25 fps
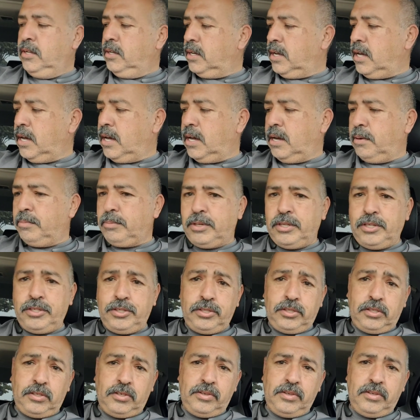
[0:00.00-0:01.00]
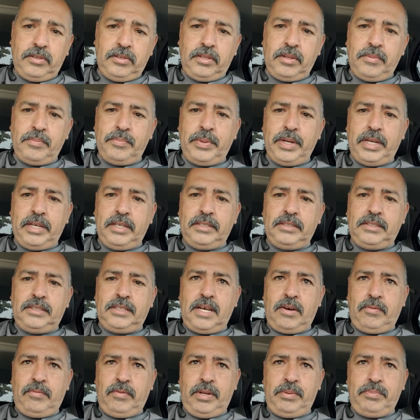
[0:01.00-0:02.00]
uh, I'm going to show you the bins
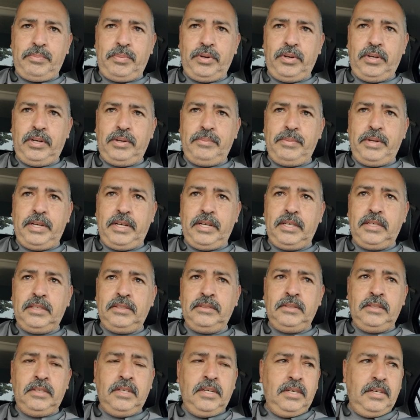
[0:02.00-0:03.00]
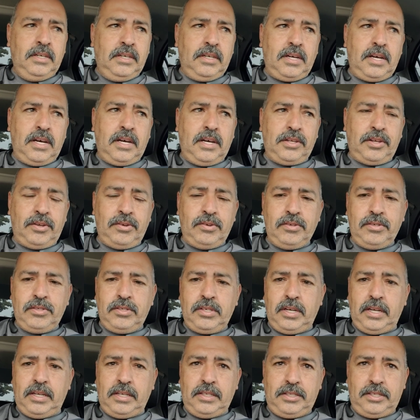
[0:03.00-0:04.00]
that we put them in. Uh,
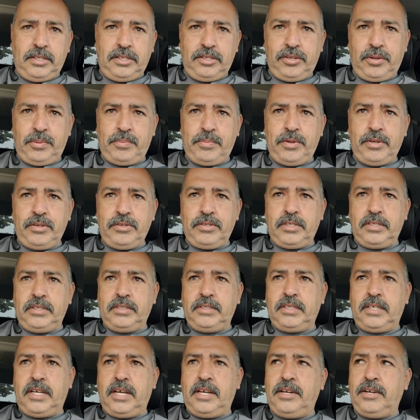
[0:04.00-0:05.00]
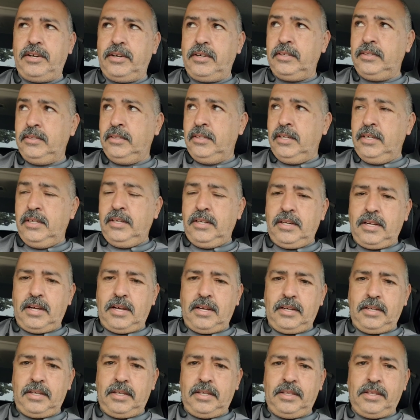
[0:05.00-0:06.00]
usually a distribution center
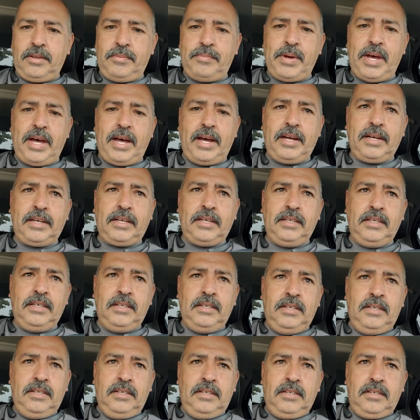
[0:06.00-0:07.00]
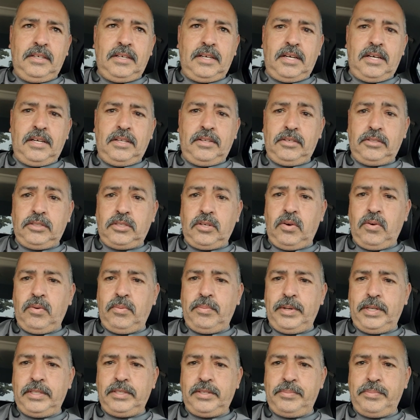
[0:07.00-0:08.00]
uh, in the back. Uh, there's a whole
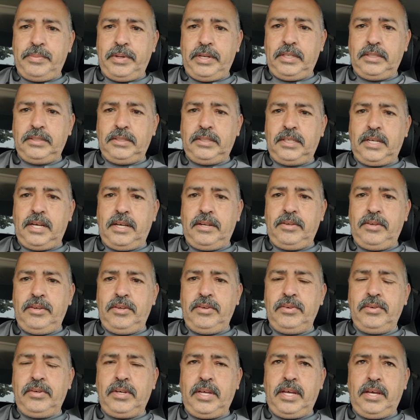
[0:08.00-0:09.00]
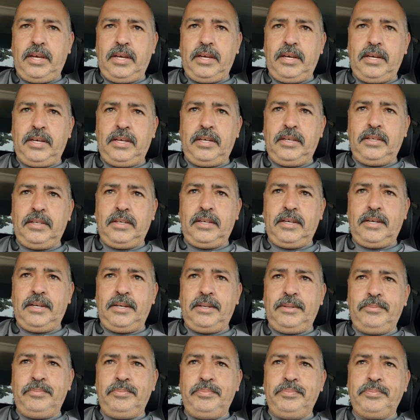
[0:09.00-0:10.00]
bunch of bins that you can
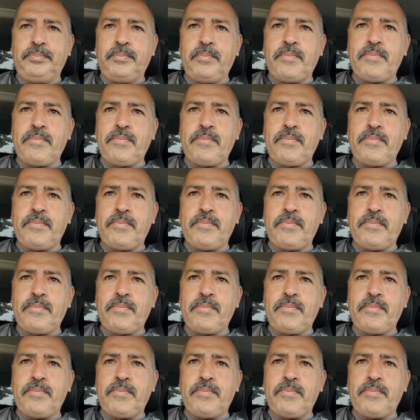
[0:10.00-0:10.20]
um,